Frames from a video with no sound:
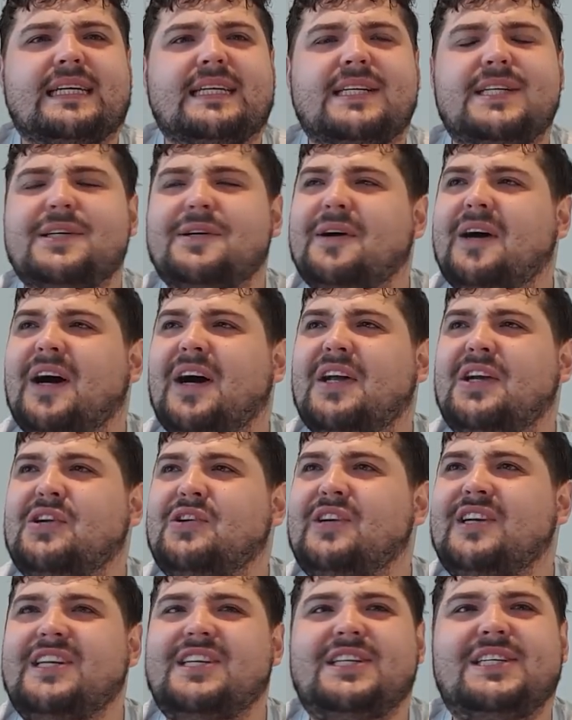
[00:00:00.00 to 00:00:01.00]
to
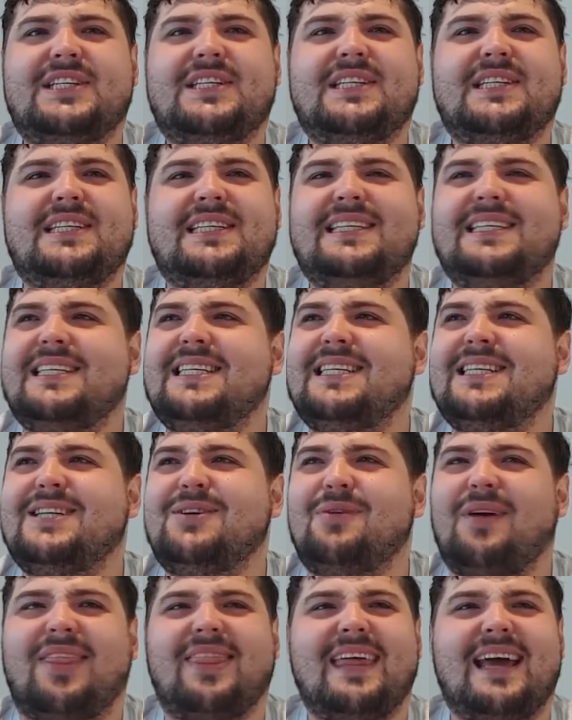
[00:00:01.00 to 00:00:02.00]
100 to
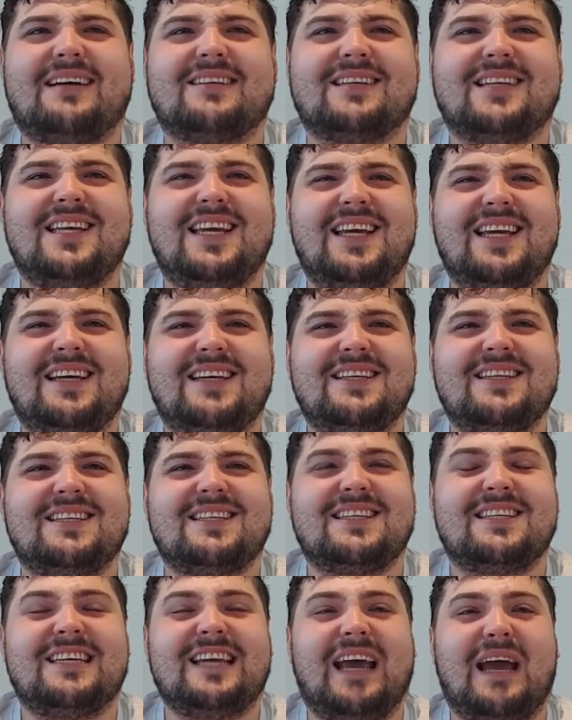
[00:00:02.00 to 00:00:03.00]
1,000 years
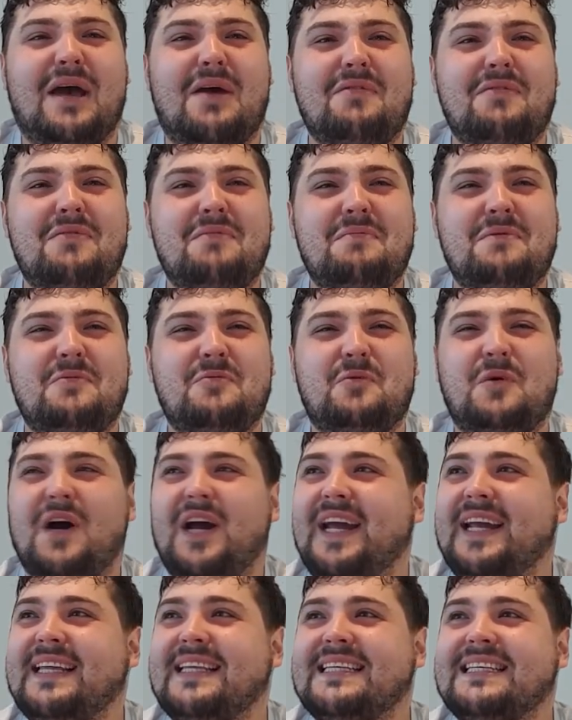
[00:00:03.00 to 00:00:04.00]
haven't been
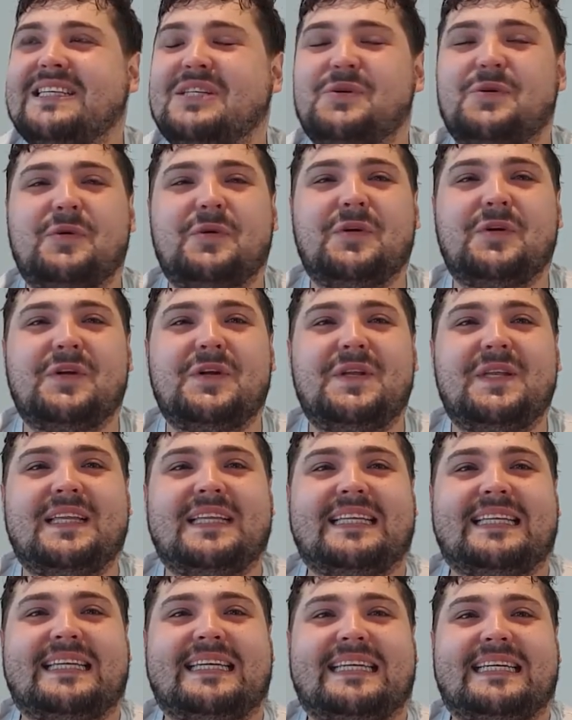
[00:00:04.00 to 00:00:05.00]
white. So good
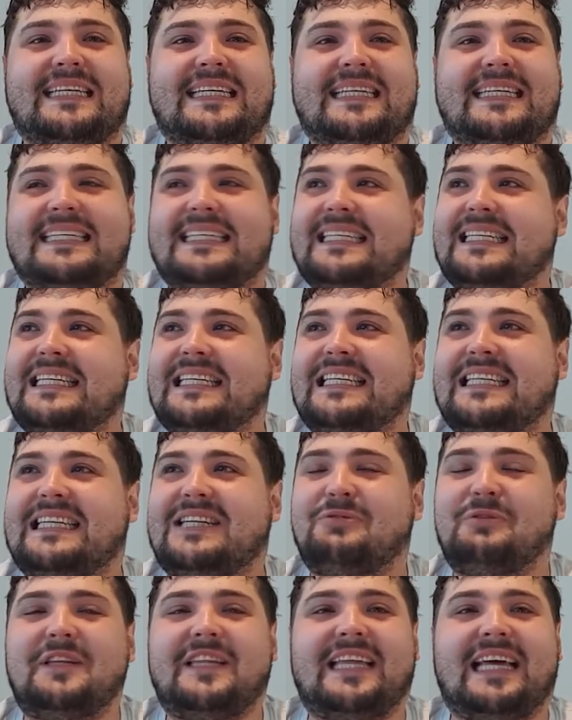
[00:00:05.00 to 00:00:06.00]

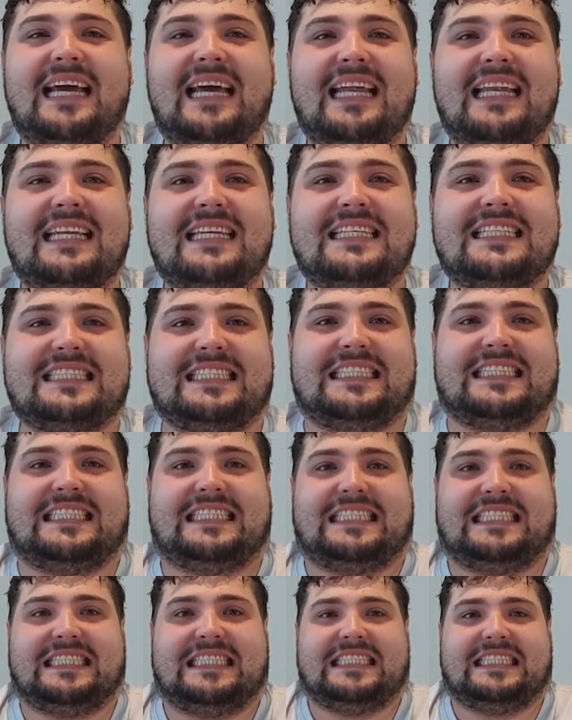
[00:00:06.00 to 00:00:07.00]
luck with that.
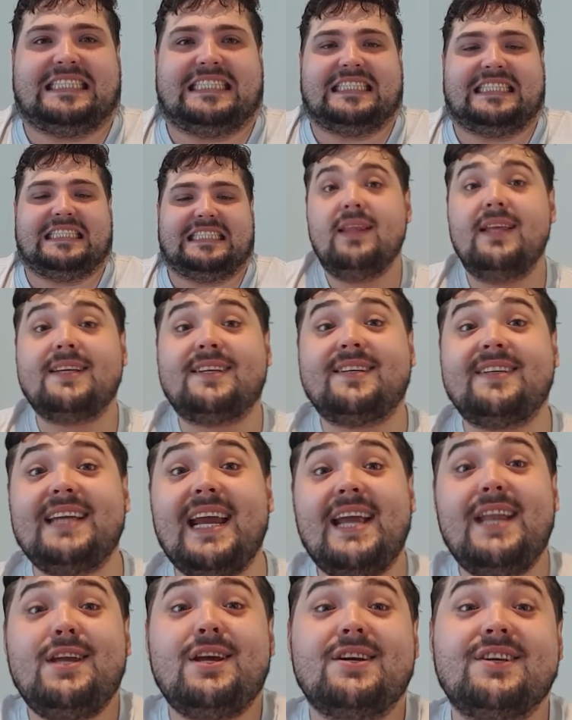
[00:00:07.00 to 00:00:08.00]
Arrgh. The
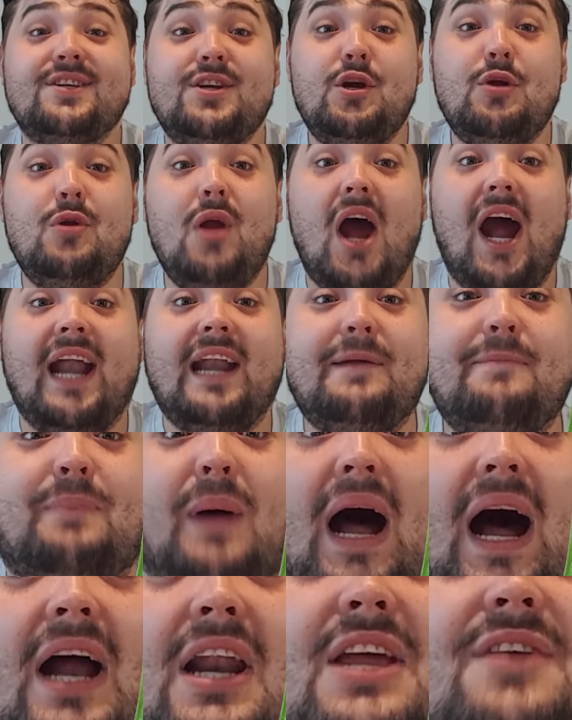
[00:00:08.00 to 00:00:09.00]
Seniors United
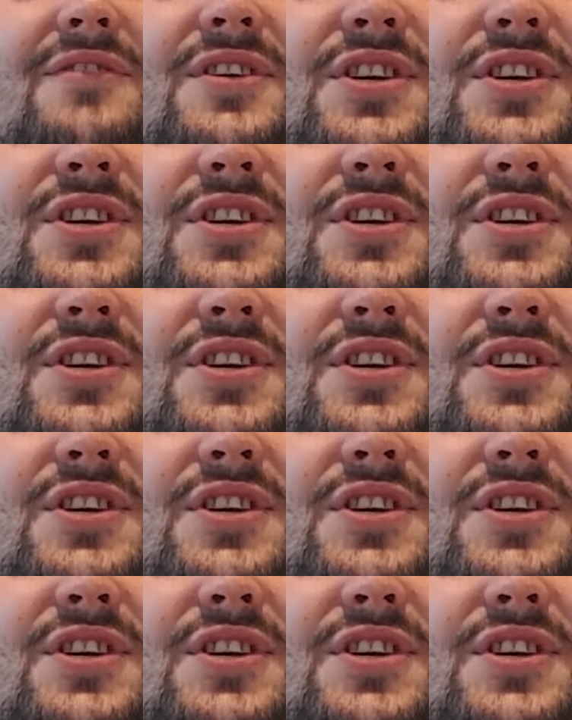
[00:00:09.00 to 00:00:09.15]
Party of